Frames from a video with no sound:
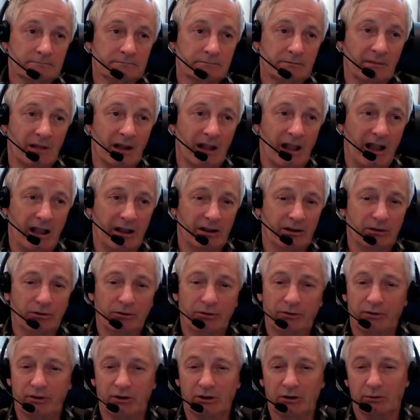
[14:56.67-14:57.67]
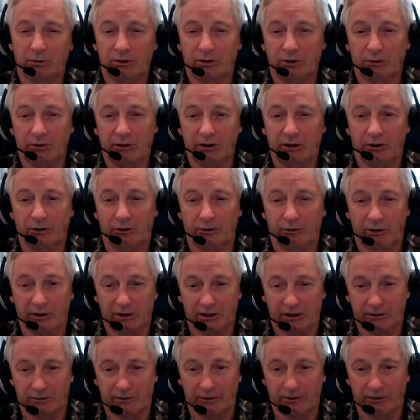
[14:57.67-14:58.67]
how you feel when you eat or drink
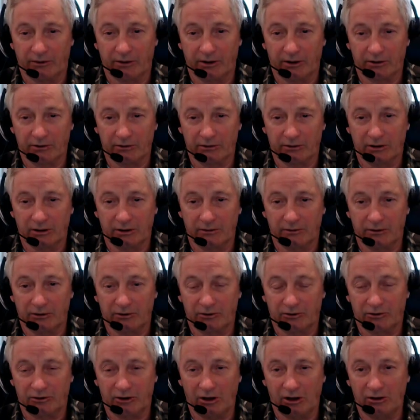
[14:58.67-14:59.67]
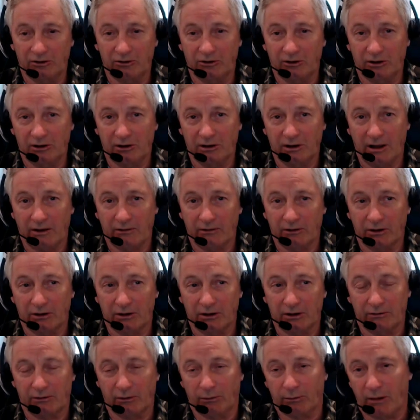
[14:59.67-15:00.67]
different things. If it's changing,
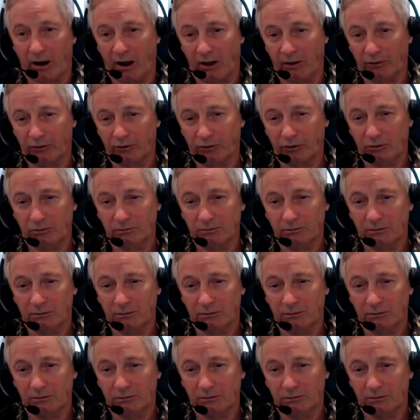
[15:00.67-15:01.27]
if a bothers you,